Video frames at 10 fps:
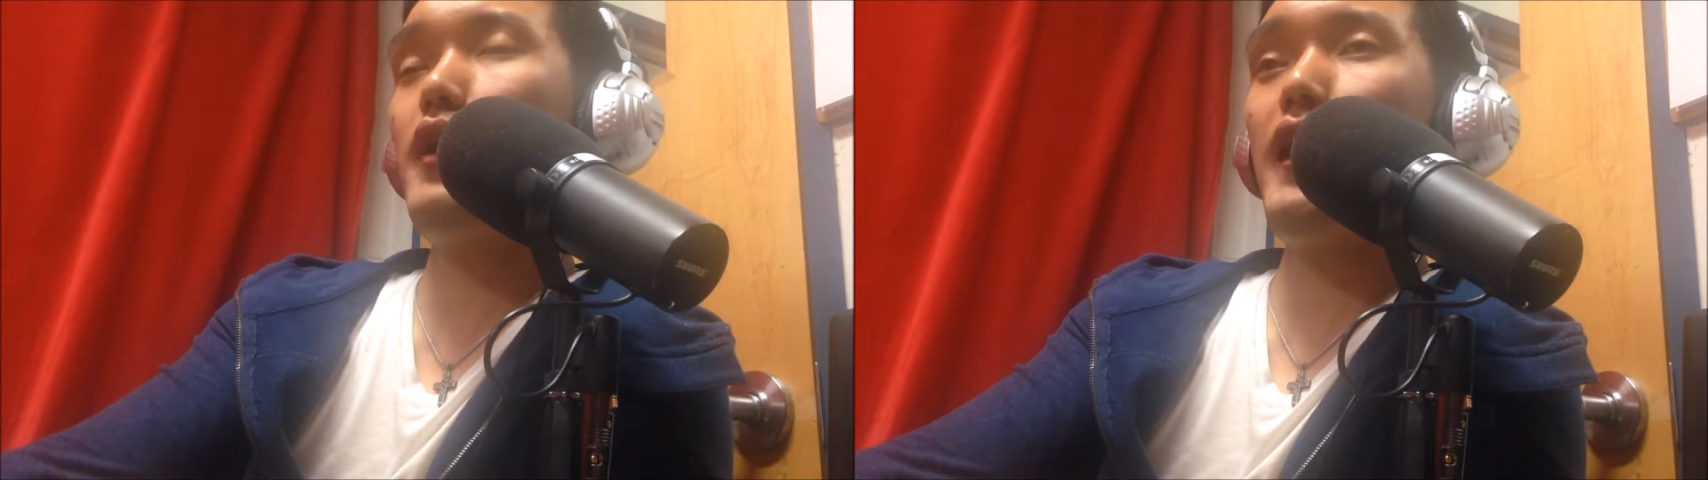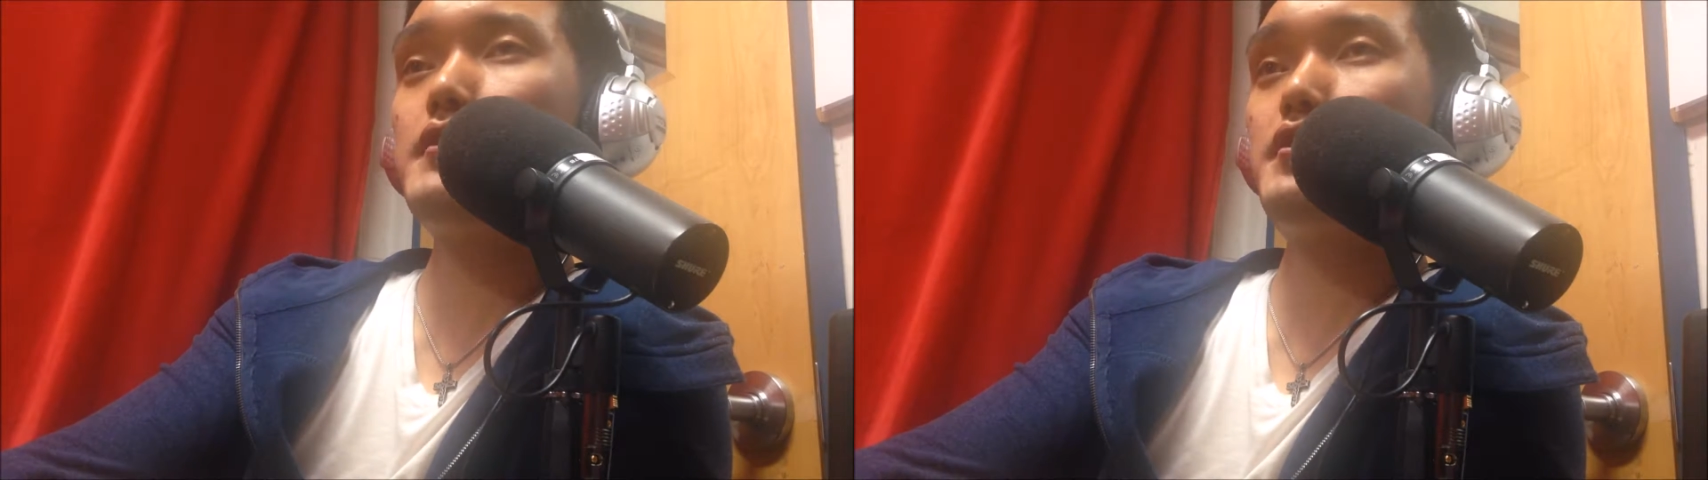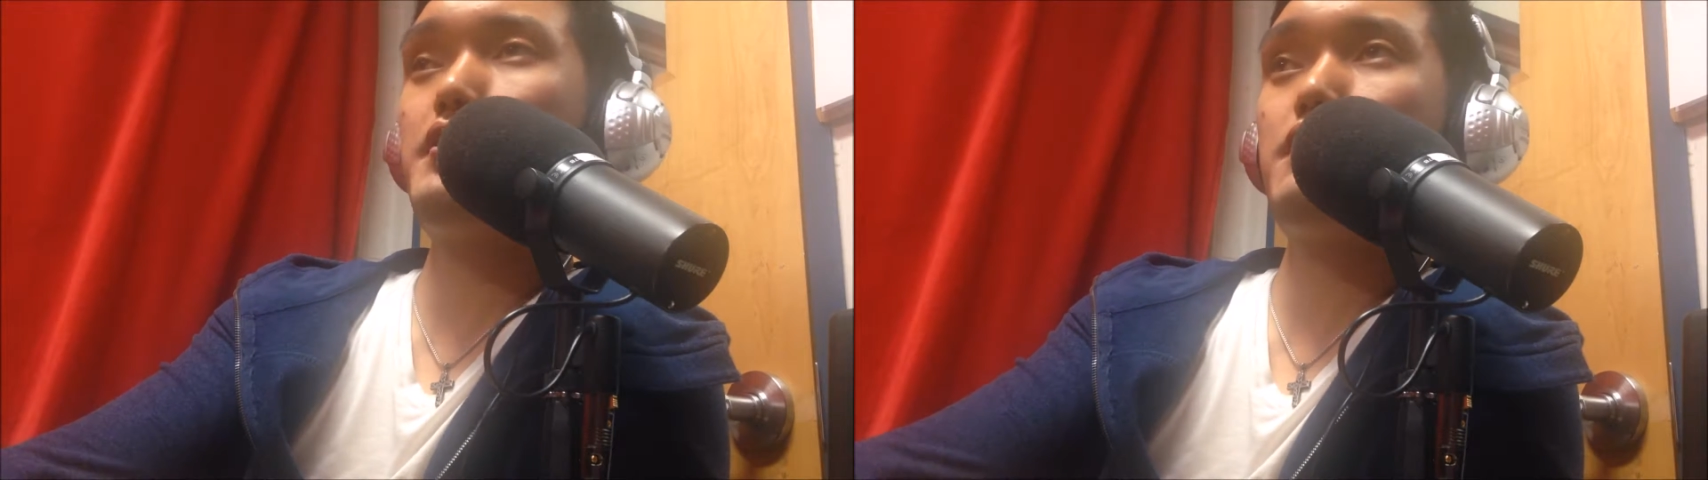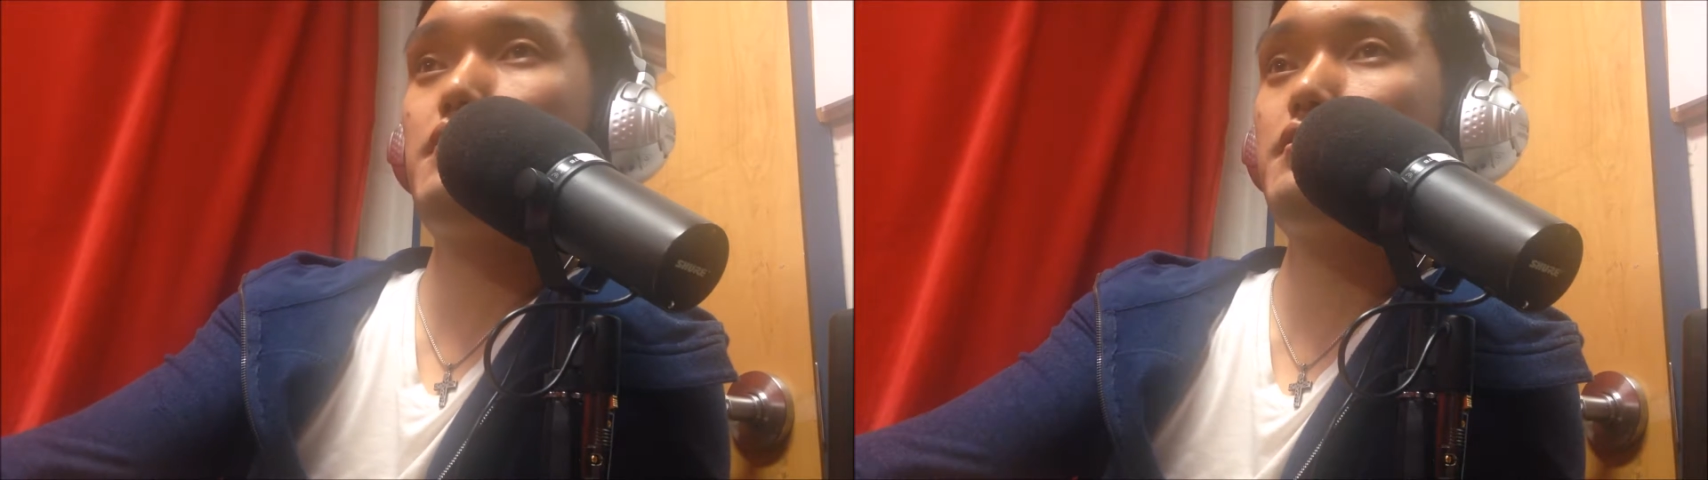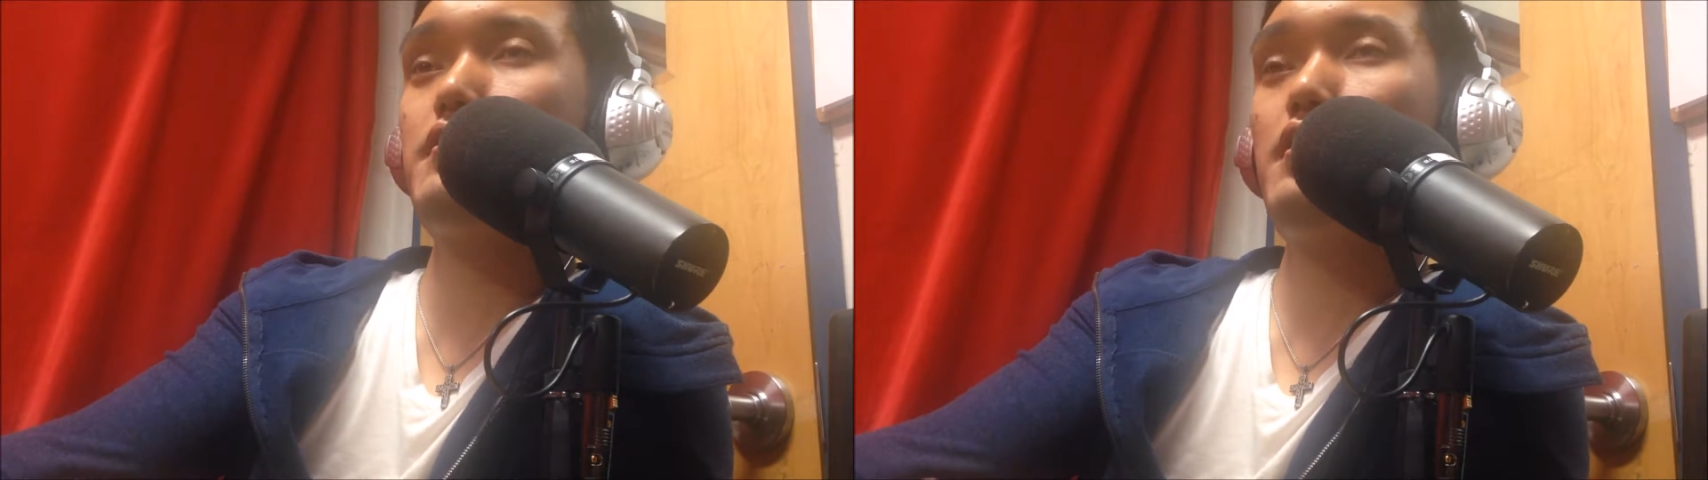
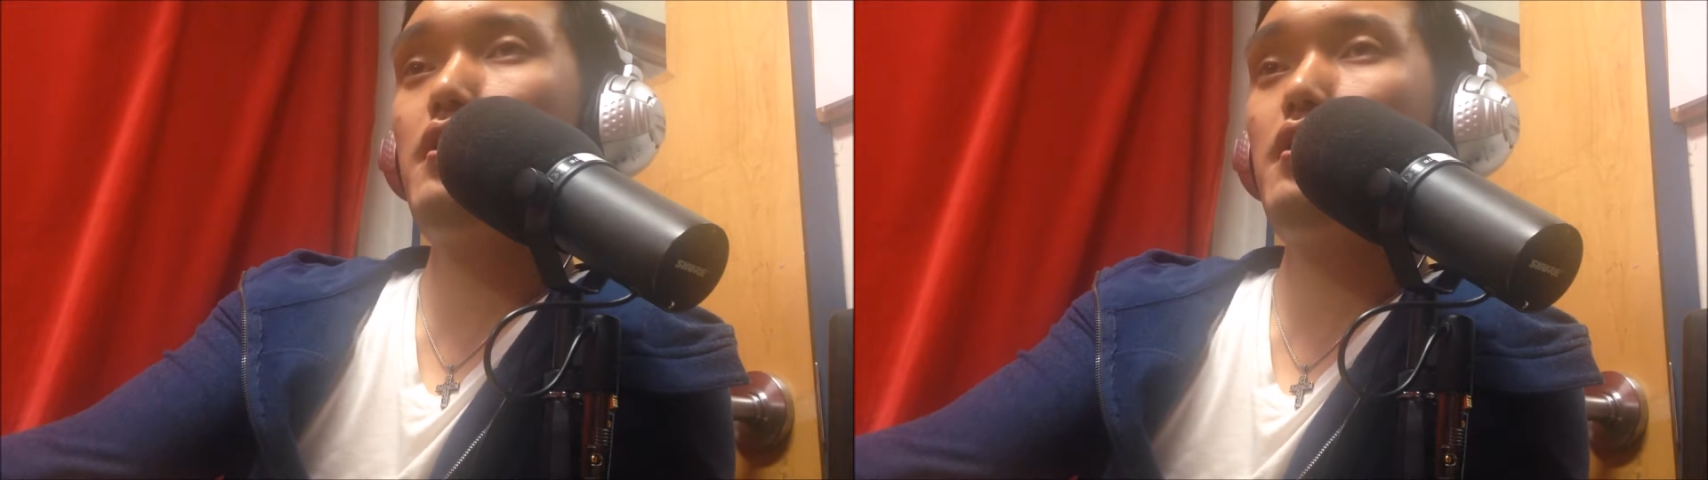accident,